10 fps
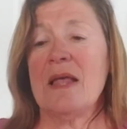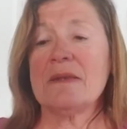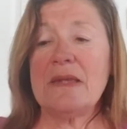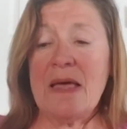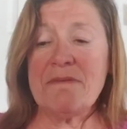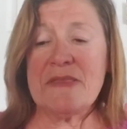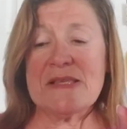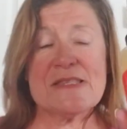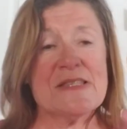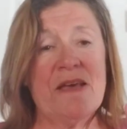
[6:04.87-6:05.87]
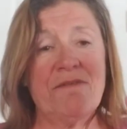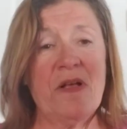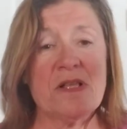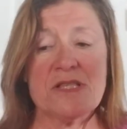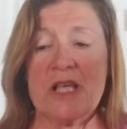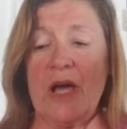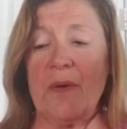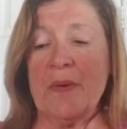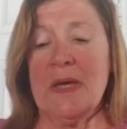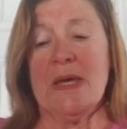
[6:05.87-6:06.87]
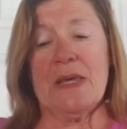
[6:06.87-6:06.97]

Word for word: Love this stuff also.